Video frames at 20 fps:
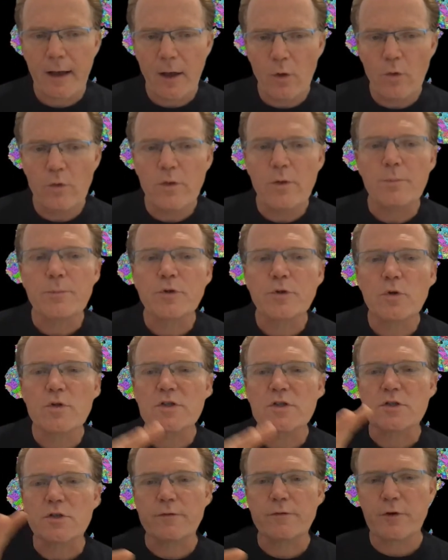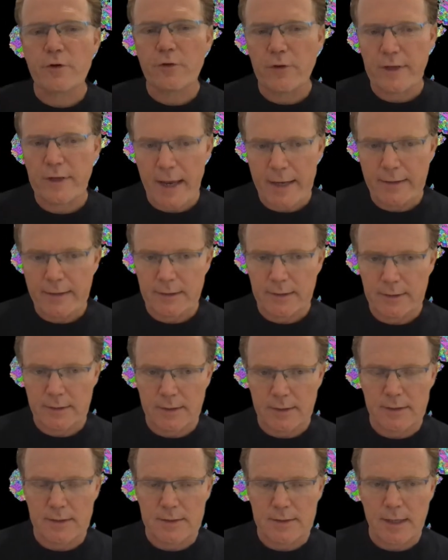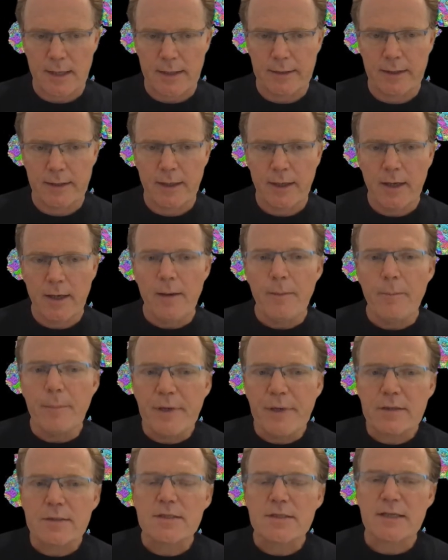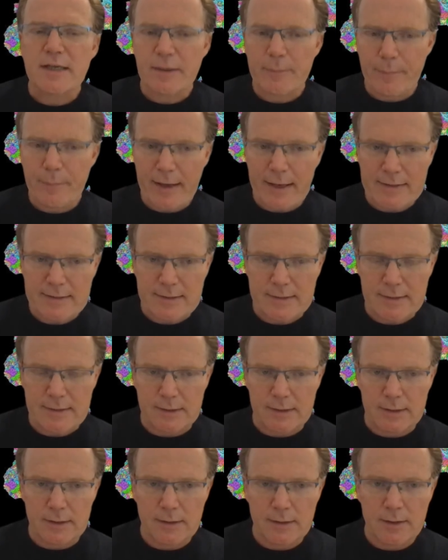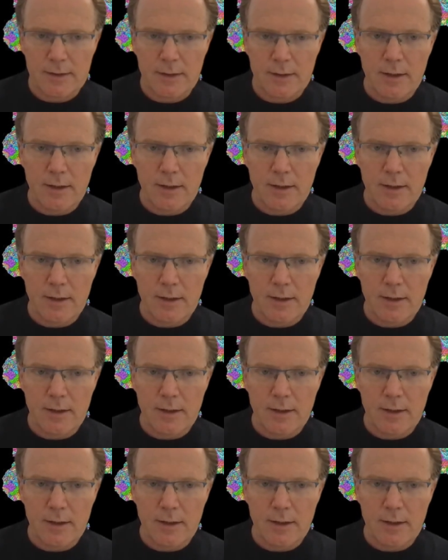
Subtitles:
how the process of creating the design builds capacity